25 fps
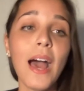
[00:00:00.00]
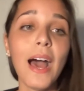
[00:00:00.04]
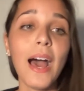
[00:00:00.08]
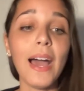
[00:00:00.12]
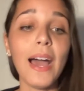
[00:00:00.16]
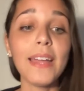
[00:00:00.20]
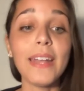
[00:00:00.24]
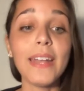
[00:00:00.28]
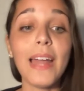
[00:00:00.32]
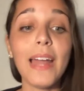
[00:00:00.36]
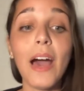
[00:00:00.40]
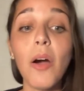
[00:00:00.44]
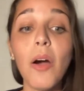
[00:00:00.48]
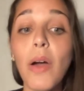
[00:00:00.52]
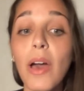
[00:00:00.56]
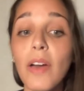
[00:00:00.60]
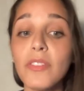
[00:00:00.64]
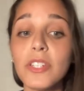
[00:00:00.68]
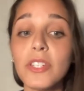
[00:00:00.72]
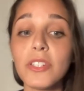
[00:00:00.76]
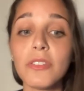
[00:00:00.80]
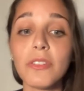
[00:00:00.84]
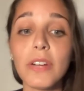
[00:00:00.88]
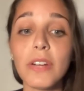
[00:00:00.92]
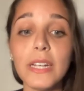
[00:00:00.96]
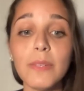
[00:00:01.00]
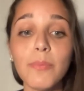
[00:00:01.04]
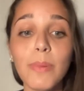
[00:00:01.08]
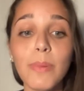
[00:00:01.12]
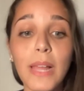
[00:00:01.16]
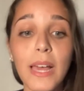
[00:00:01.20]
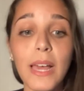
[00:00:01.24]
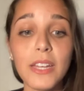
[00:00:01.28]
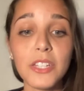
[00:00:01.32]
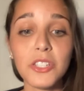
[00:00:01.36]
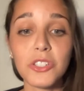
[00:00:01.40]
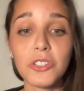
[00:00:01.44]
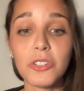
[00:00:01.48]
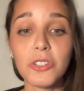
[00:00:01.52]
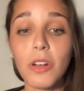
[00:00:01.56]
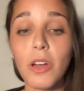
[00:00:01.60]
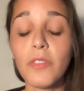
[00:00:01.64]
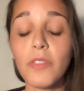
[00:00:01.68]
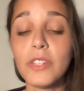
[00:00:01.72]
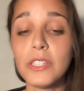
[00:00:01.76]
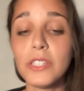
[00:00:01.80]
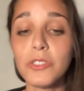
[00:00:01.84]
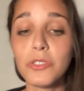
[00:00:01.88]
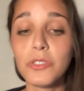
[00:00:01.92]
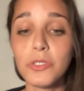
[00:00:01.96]
I now have the great pleasure
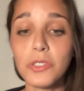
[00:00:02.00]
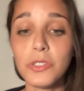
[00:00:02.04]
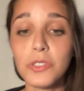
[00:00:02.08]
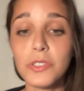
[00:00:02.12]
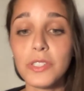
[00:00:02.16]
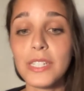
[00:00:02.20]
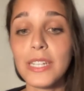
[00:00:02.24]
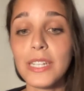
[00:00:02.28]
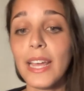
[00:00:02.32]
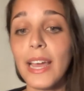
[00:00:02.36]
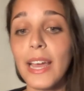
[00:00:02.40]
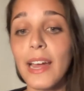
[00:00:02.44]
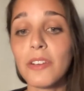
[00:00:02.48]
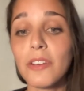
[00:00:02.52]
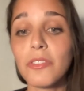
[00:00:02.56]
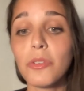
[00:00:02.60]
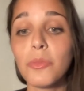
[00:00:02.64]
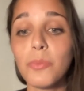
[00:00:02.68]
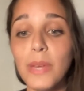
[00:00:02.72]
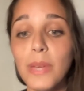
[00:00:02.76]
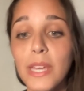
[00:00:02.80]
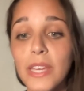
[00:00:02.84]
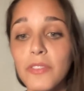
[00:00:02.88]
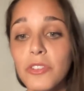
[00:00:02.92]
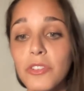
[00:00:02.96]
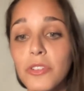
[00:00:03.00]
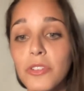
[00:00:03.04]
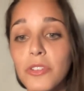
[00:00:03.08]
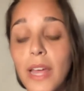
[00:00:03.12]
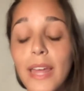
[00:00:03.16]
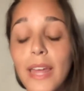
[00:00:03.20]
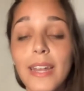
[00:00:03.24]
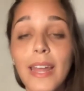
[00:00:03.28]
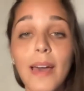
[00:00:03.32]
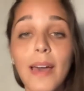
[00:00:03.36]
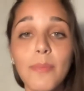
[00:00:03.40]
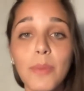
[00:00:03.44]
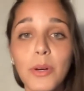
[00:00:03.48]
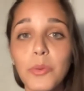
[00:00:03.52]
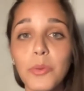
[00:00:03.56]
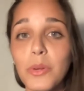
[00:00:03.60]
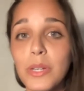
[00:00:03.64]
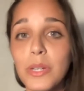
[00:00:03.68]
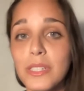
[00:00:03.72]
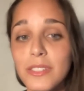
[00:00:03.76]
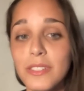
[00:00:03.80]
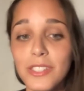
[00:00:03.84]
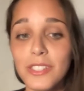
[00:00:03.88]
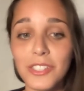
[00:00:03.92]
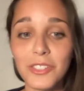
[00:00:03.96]
of introducing Carol Mavor and Emma
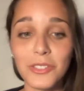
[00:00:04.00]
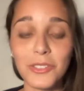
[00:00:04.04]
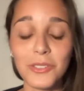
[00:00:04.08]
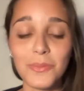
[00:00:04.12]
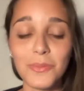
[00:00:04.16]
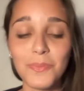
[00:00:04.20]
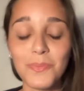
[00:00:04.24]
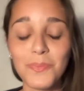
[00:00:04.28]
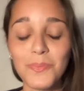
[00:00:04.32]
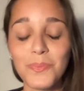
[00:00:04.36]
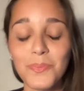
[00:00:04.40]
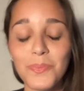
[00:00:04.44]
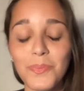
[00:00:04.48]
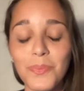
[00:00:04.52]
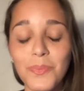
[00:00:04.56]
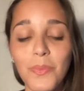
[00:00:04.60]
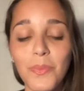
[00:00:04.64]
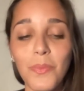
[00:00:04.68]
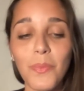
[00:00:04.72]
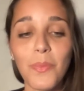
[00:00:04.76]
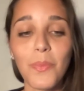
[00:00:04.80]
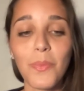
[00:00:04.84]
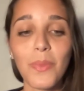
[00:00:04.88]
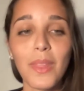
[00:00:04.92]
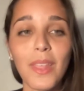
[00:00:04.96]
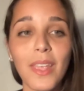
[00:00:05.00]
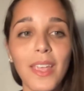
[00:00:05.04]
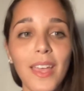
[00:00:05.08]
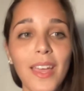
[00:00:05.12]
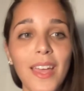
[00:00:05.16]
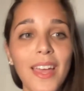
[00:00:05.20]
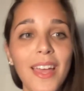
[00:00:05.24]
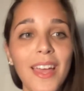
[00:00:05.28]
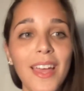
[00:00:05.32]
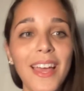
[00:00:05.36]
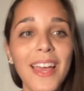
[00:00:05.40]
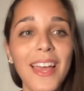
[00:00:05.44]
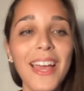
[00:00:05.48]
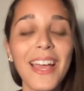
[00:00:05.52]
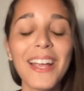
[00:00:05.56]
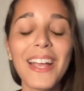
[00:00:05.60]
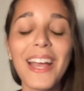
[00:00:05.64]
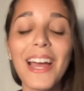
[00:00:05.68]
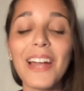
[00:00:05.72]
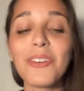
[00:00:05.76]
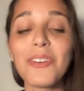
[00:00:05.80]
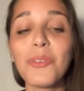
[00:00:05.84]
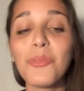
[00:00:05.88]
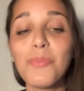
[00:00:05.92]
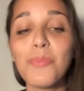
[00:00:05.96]
Wilson.
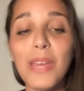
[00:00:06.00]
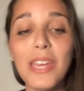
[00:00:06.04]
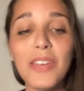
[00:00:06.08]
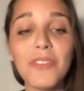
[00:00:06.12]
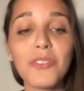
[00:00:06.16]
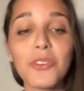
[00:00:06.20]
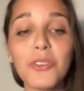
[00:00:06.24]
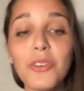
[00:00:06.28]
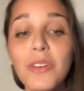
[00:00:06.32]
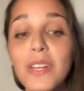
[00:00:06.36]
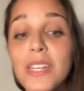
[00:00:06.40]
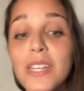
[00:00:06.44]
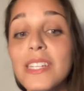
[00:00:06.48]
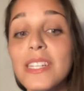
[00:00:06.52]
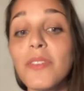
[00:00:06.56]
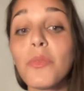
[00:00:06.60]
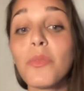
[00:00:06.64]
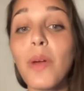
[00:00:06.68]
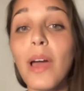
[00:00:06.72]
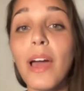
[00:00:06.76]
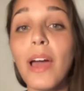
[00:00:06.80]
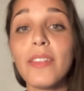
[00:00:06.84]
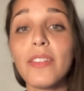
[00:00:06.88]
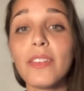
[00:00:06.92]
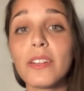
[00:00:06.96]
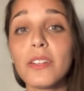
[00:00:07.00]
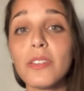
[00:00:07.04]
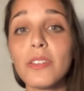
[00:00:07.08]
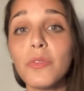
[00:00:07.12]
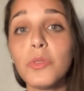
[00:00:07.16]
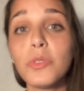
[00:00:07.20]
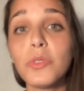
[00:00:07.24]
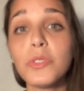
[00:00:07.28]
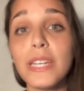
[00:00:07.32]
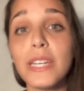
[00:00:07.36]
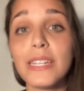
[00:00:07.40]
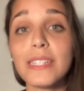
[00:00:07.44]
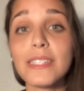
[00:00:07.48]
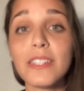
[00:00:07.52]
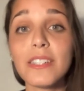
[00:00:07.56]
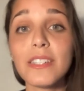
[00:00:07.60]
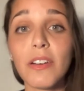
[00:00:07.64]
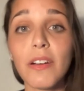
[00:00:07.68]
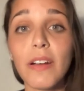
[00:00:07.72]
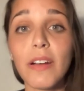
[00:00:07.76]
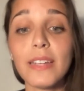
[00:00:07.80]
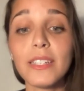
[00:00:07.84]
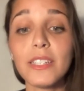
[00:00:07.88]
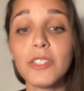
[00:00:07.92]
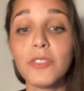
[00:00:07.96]
Carol Mavor is a writer who takes
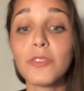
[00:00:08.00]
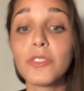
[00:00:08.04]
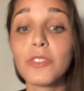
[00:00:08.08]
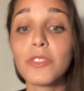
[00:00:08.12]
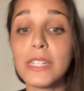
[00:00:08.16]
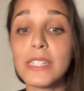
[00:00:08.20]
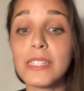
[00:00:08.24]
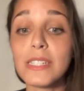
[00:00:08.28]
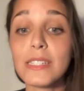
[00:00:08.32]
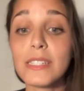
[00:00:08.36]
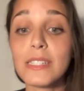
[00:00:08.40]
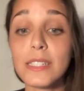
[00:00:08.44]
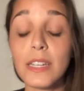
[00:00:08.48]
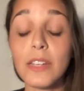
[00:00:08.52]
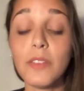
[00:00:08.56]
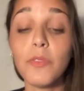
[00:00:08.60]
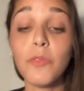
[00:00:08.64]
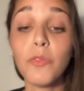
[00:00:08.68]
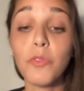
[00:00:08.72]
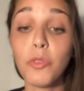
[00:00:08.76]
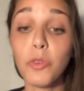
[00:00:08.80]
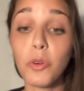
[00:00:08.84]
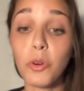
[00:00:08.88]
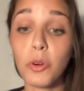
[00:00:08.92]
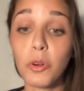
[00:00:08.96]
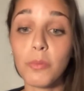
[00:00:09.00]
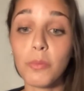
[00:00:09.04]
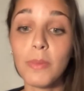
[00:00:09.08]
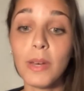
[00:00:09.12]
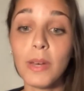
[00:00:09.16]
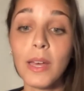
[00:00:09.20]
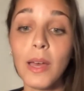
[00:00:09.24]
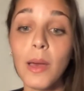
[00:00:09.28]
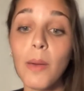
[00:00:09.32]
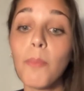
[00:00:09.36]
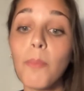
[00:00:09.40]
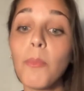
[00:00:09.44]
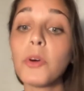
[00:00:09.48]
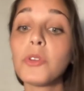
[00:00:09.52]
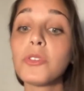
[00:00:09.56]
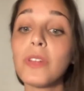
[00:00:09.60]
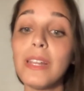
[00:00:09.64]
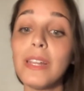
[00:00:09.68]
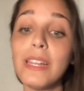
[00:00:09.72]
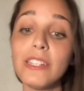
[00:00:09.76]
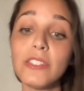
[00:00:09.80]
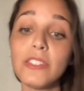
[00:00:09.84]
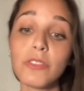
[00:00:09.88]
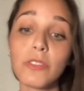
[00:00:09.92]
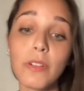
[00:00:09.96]
creative risks in form, both
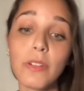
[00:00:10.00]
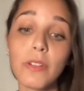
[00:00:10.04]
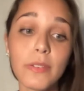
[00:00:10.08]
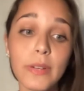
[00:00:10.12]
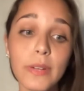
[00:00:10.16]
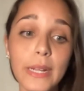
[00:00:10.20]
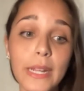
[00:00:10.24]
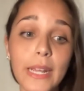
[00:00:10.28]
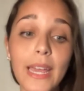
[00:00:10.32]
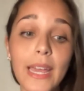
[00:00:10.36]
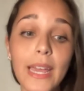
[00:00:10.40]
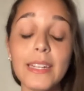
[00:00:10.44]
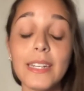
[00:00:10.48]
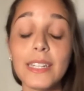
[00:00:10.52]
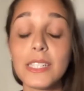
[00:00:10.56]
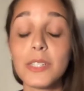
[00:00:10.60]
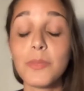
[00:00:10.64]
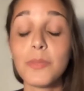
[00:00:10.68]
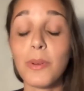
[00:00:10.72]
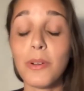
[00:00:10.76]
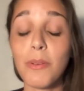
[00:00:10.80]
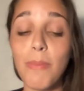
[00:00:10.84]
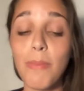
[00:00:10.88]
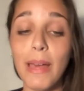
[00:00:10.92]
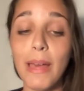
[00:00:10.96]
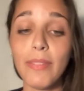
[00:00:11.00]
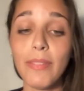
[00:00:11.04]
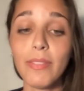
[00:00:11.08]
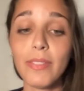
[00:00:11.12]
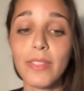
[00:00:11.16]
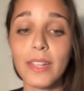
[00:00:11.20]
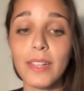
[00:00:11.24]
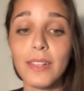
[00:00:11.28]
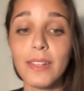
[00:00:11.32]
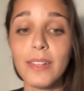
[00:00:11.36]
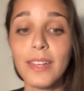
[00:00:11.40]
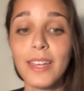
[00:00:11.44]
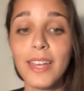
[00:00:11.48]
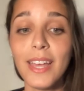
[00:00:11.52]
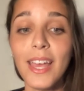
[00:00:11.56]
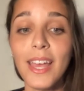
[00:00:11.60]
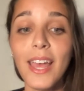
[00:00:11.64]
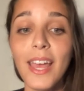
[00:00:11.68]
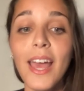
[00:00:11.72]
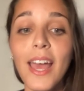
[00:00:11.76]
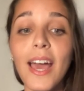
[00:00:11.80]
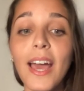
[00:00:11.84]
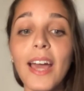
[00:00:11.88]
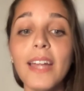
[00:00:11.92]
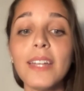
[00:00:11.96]
literary and experimental,
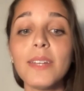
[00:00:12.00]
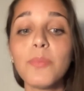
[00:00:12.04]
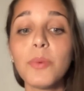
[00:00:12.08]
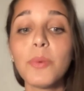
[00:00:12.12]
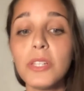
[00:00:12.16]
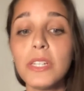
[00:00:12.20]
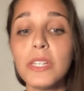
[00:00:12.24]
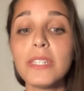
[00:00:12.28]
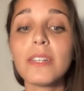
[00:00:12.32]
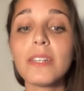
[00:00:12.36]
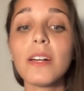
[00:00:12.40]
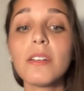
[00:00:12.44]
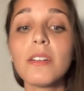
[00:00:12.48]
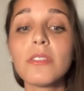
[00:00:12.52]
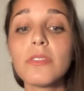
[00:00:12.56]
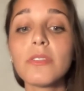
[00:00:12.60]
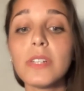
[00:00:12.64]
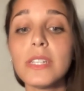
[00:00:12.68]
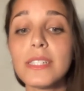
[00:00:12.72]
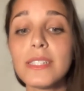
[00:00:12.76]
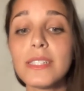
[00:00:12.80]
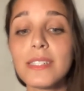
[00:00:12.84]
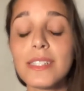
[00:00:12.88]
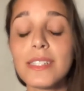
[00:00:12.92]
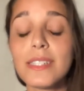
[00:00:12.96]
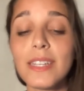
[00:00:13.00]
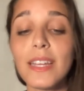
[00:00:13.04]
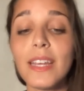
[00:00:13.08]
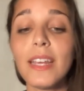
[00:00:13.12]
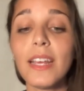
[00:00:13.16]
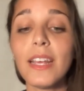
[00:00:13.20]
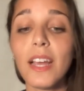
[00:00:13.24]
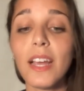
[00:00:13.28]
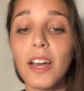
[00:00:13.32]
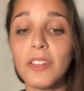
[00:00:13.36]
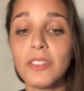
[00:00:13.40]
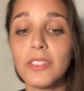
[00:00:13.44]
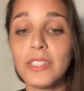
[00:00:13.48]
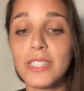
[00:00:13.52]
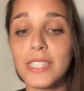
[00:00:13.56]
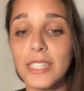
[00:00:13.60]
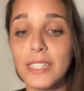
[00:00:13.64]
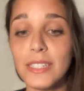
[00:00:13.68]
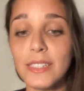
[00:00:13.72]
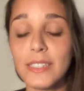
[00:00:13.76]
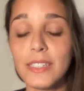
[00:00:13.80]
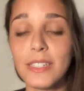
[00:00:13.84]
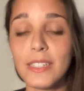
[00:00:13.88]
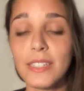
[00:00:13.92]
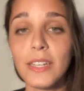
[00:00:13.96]
and political risks in
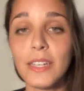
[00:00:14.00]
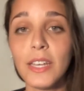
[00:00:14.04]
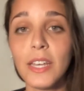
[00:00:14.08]
content,